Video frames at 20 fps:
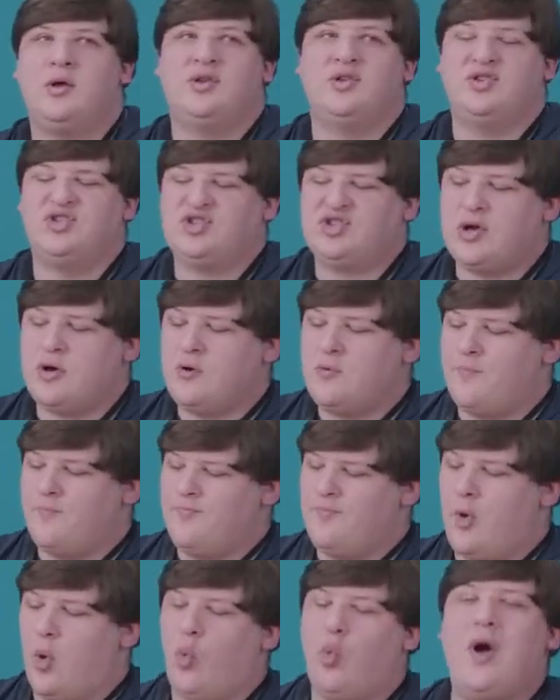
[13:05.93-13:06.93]

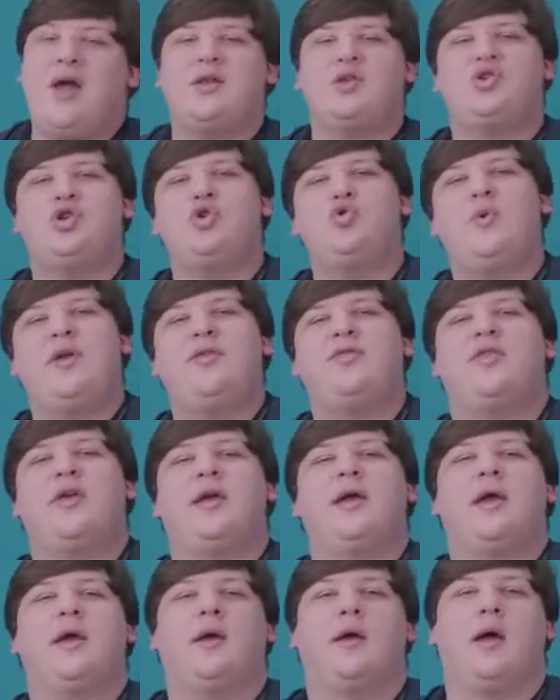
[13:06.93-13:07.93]
So what do we
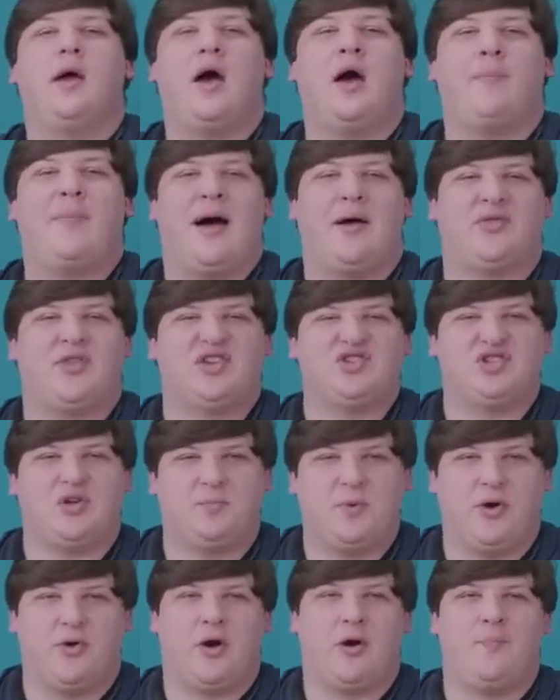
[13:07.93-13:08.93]
think about this
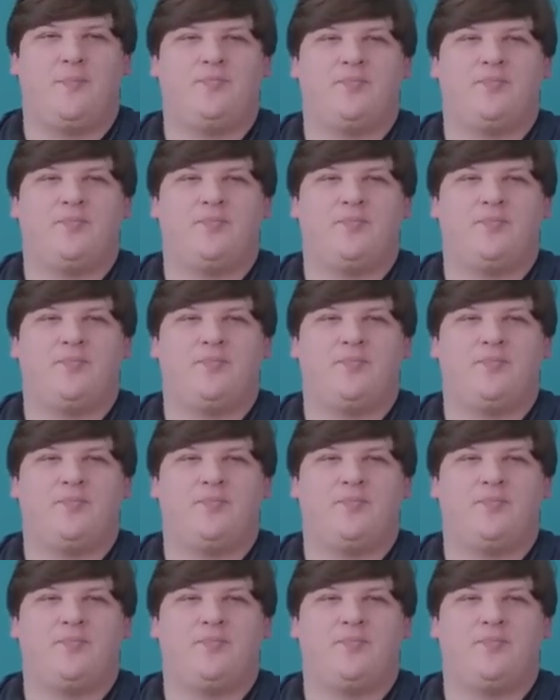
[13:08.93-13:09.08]
computer?